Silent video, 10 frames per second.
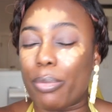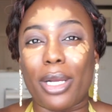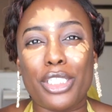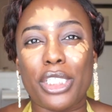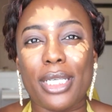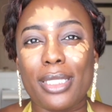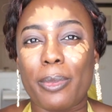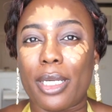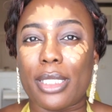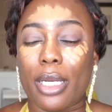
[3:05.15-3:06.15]
brushes
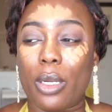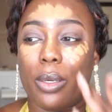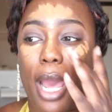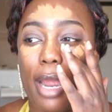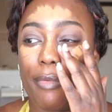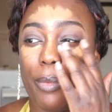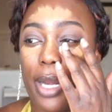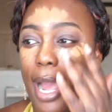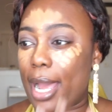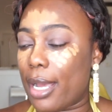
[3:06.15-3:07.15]
because I know not everyone
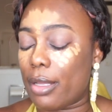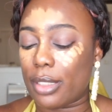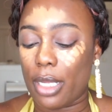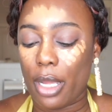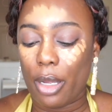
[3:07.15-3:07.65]
has